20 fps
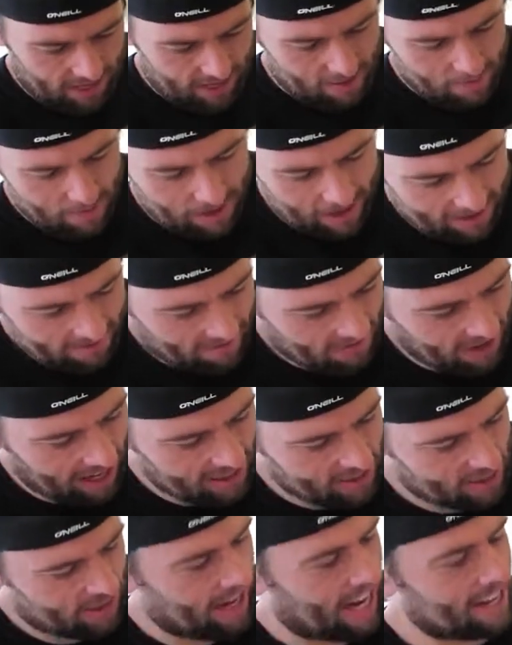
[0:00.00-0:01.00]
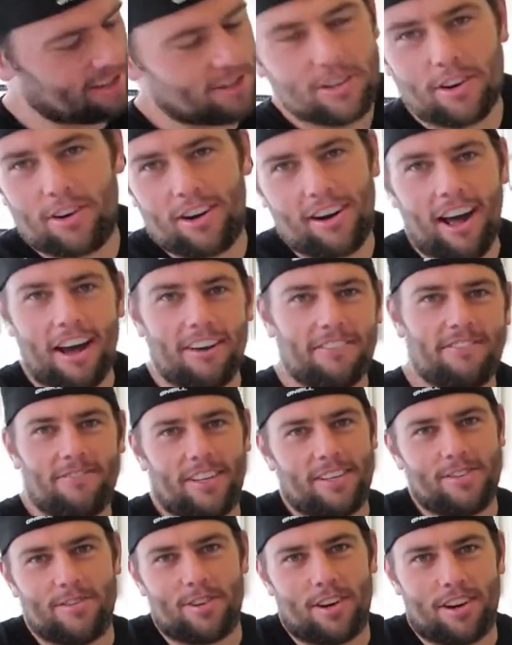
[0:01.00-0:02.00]
oh my, I should, I should turn it off.
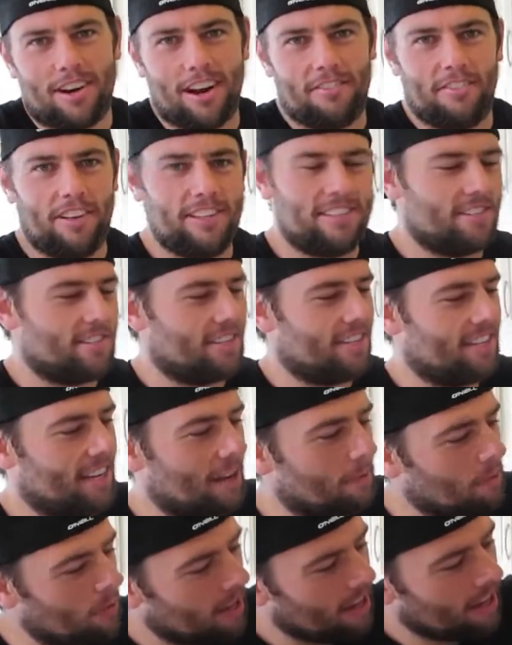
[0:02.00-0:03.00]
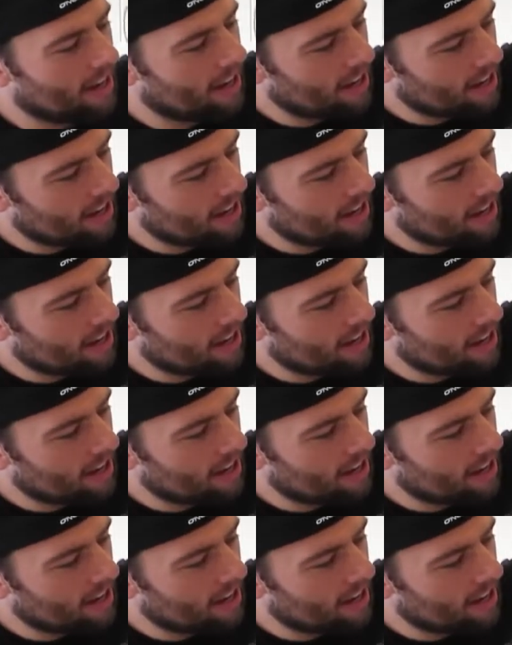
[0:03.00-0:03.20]
I should turn it off. That's just a tip.